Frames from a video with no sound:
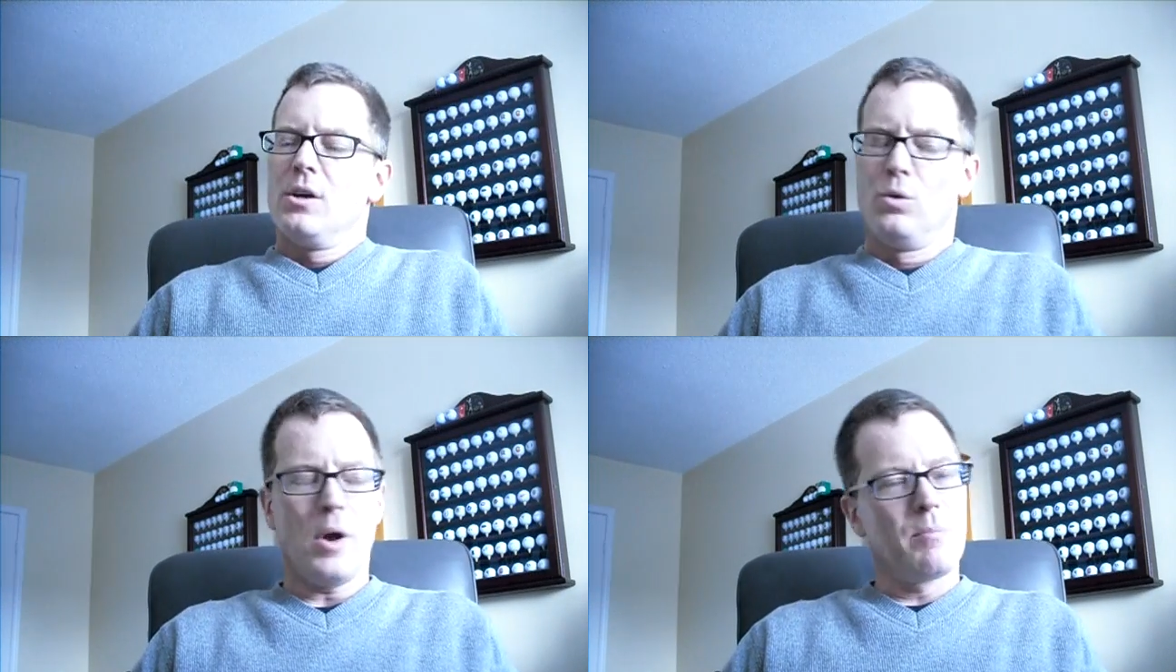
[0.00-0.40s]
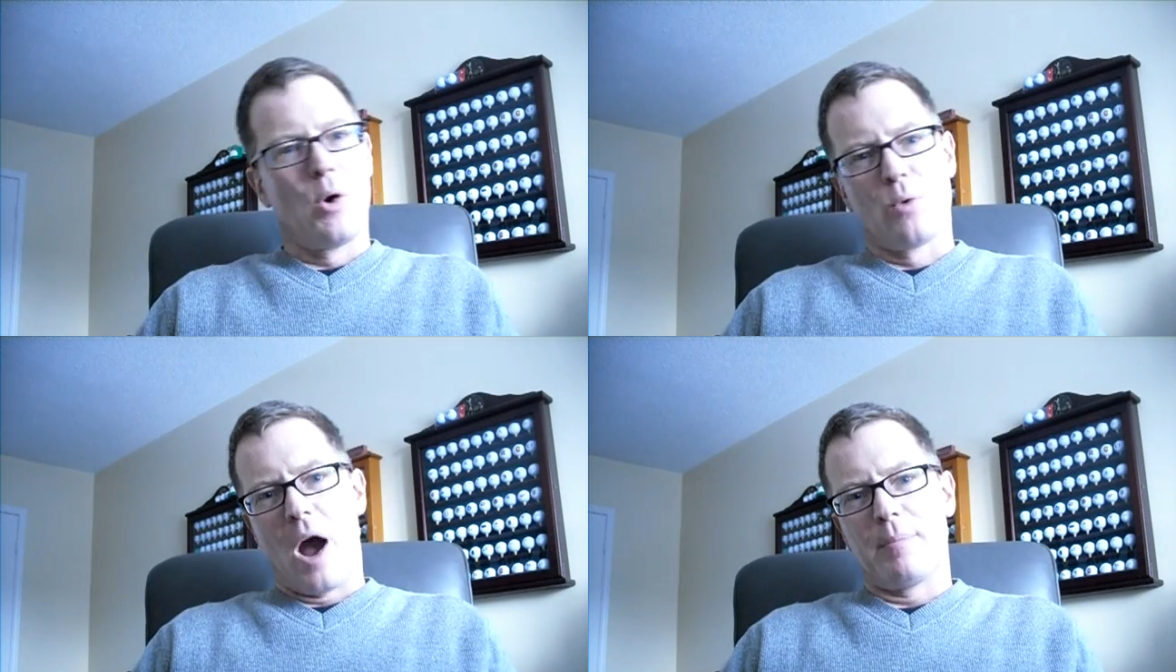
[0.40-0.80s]
Greg
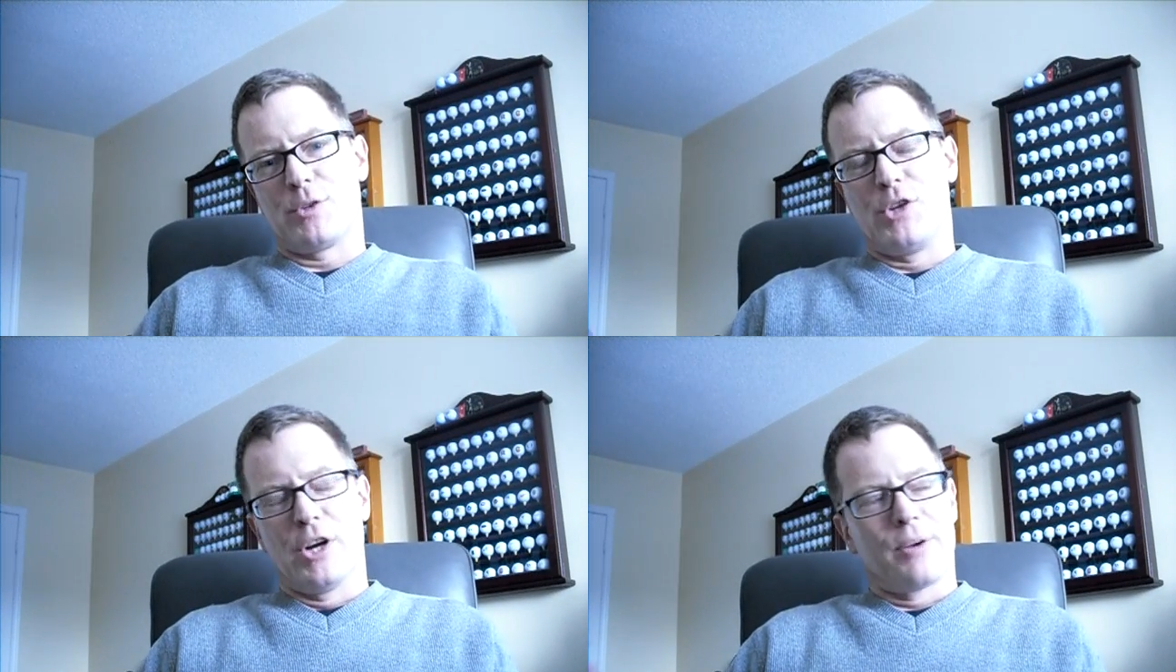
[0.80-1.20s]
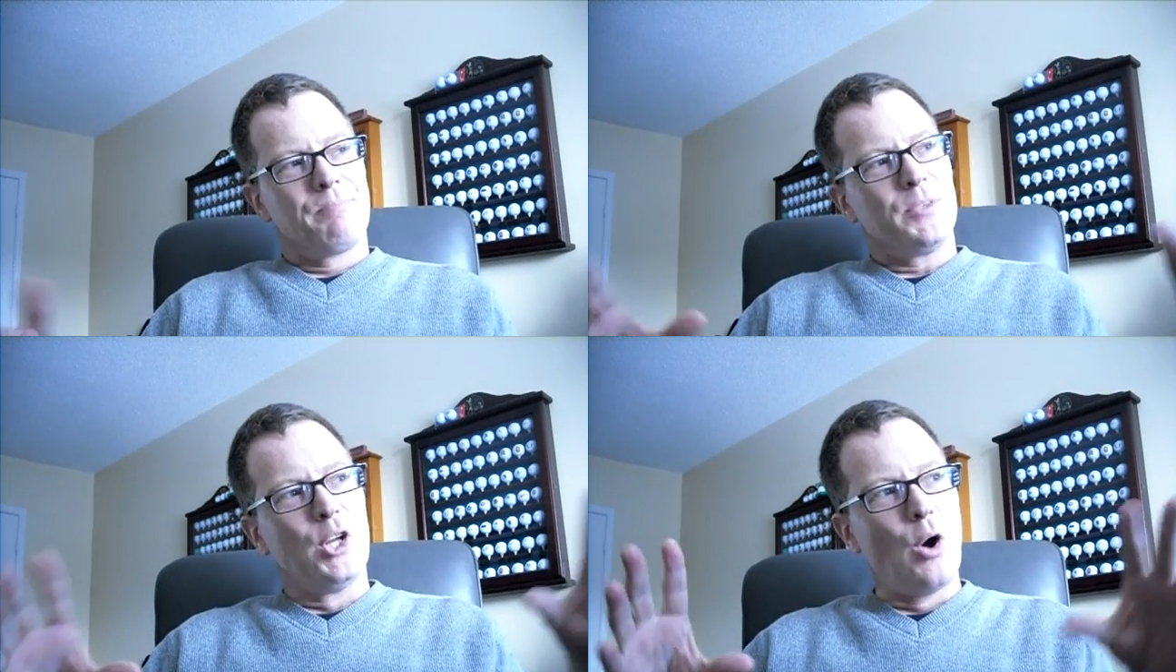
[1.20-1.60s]
Mo Roberts here.
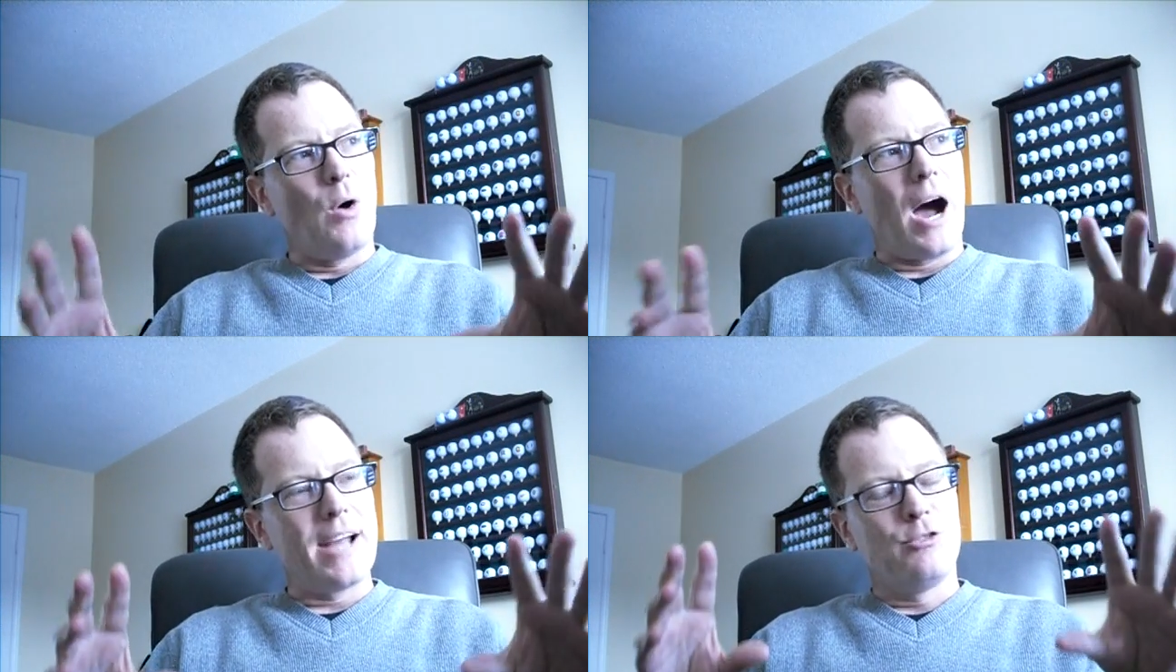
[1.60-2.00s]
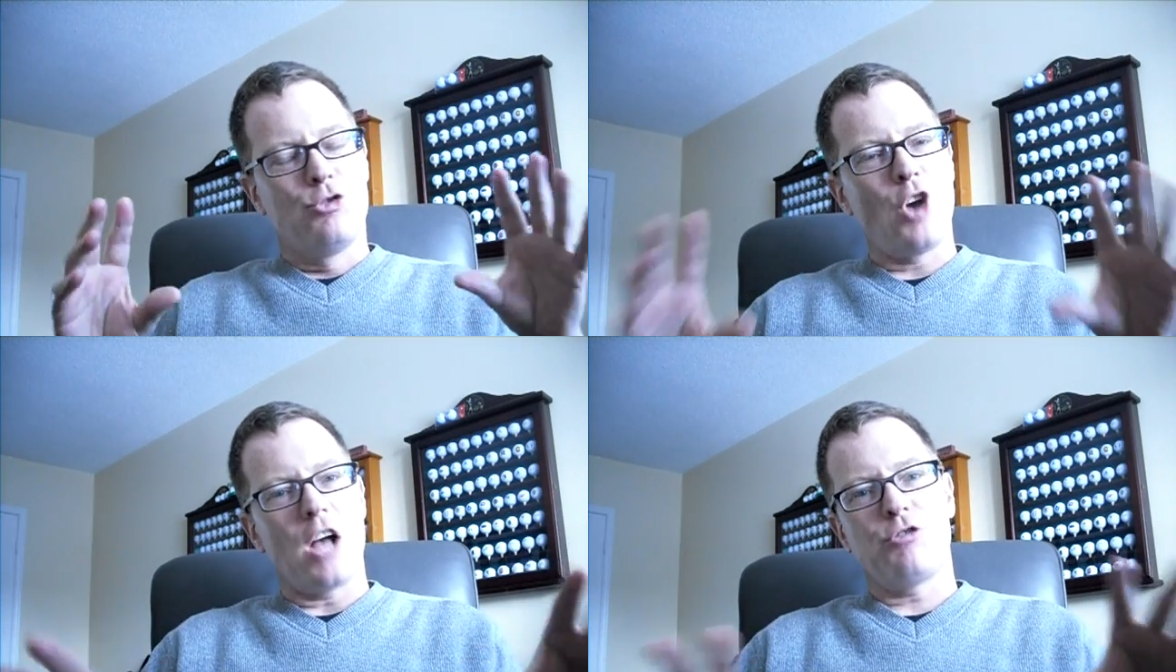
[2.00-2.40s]
You know, I
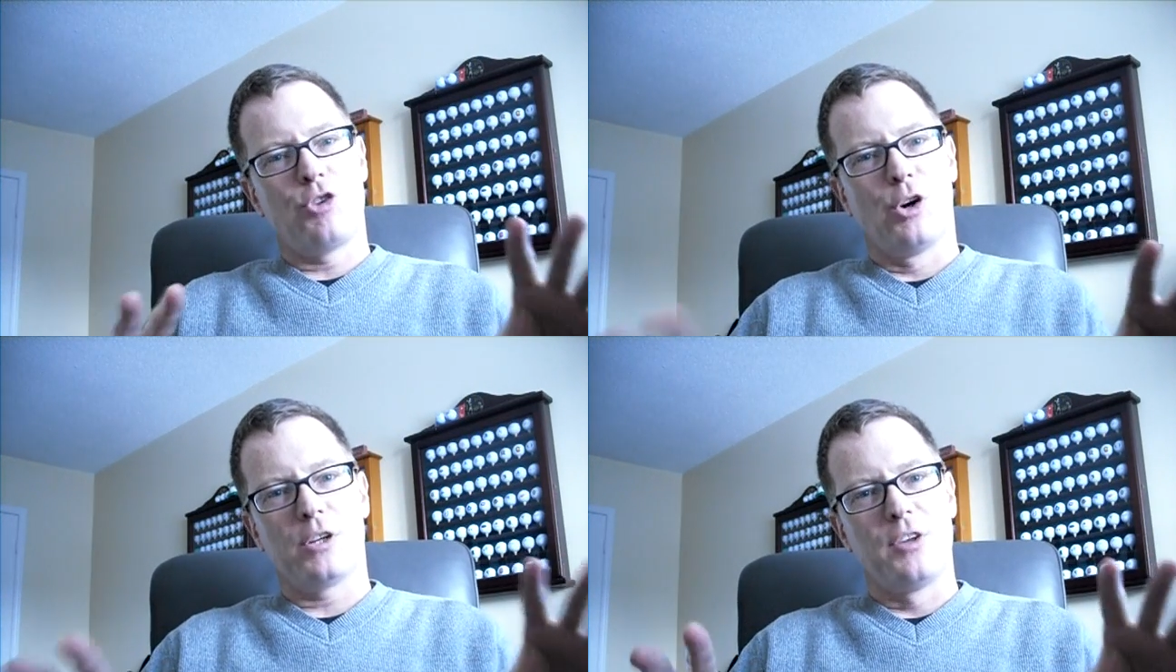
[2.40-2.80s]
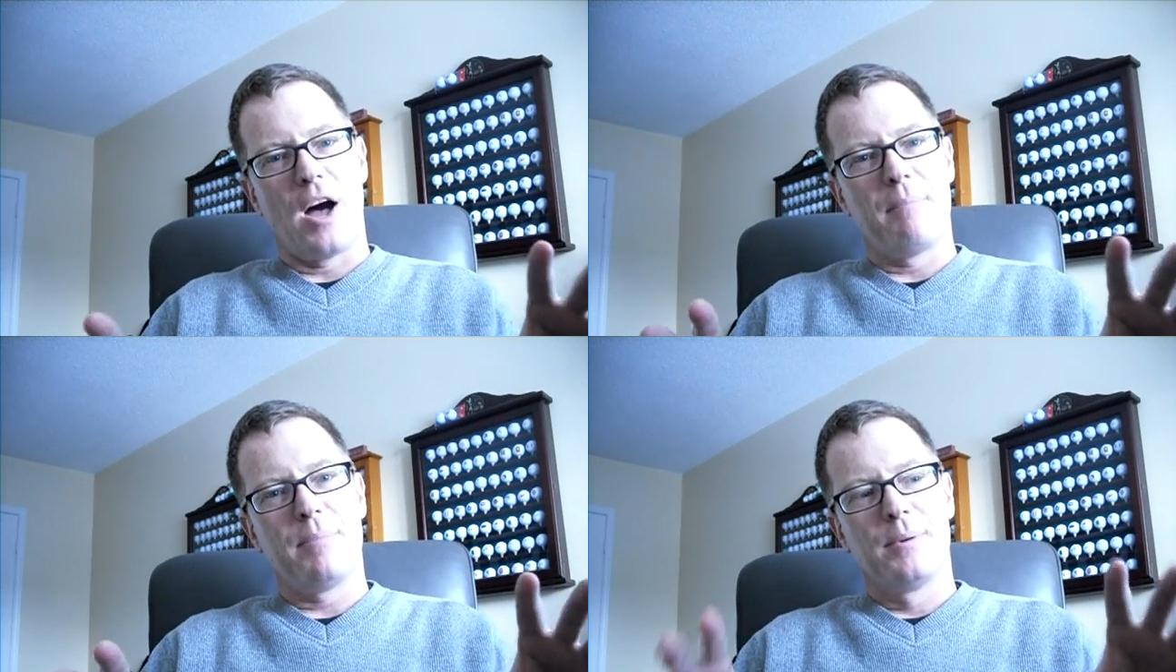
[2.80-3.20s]
just hooked
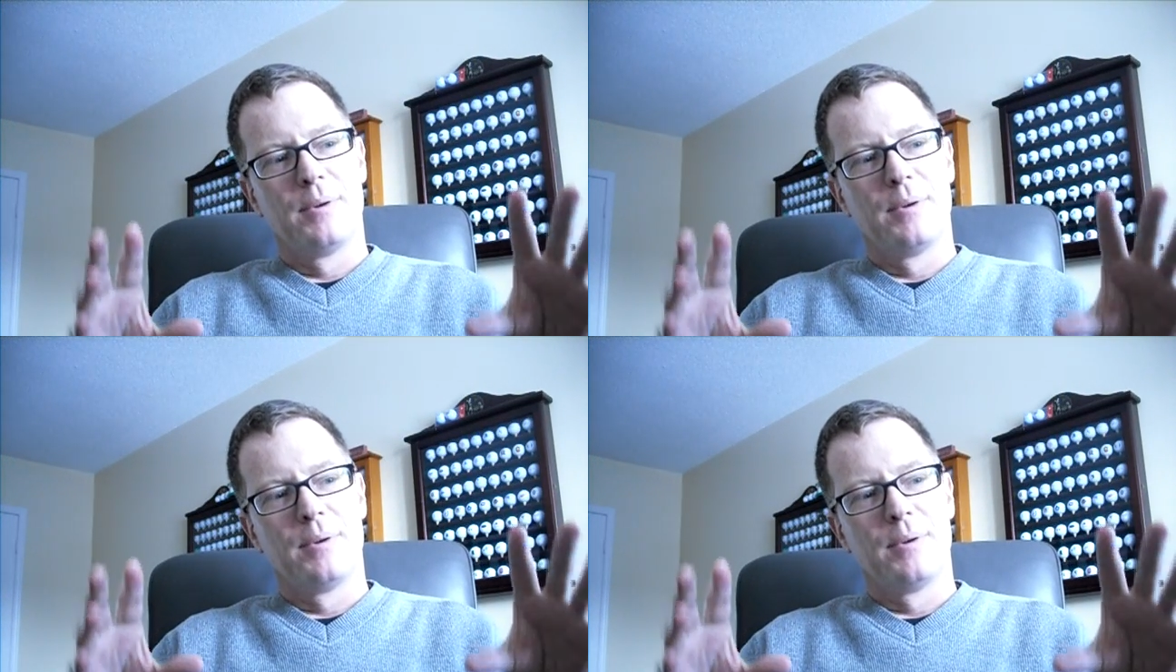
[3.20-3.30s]
up